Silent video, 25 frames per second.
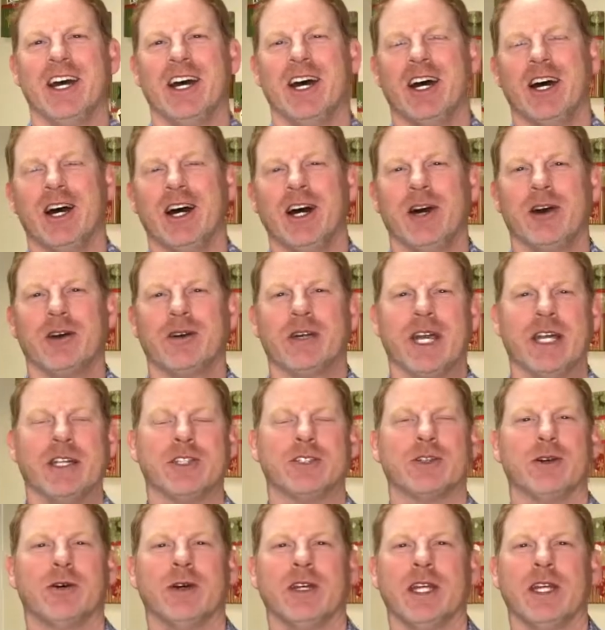Okay,
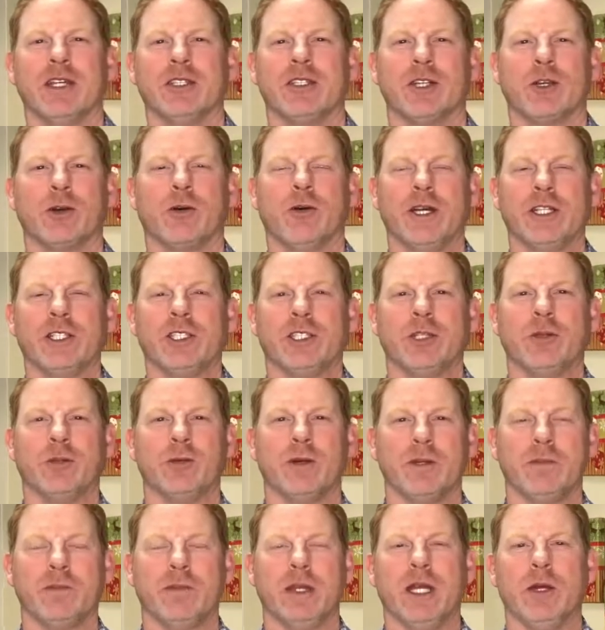so I guess a question
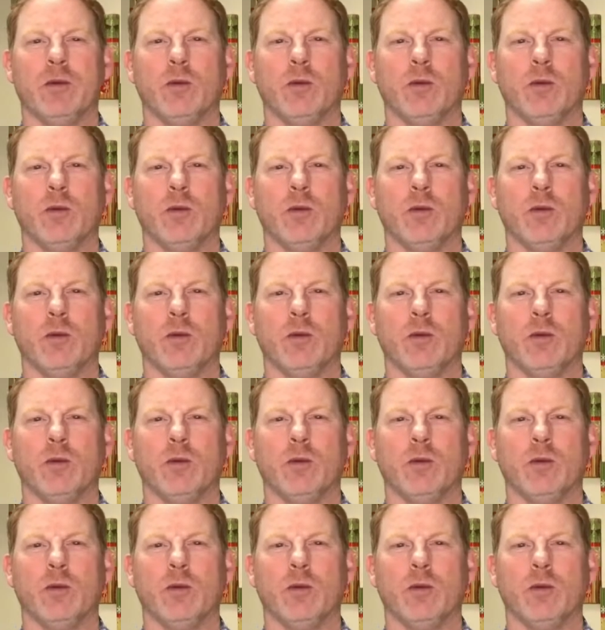would be,